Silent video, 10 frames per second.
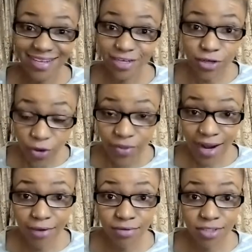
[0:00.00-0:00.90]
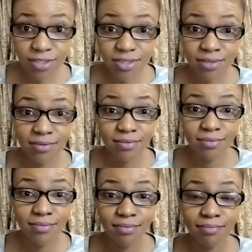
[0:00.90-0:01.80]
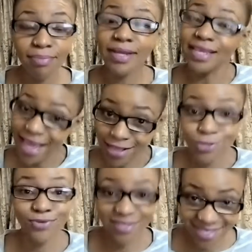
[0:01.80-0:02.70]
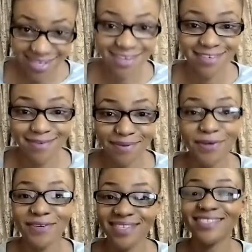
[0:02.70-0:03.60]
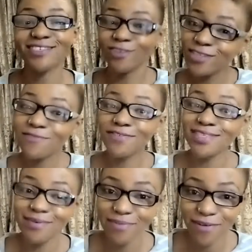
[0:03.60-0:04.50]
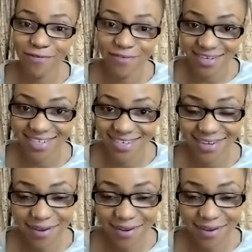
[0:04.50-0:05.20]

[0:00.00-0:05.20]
didn't know the languages, but he had to ascend because Joseph is a prophet.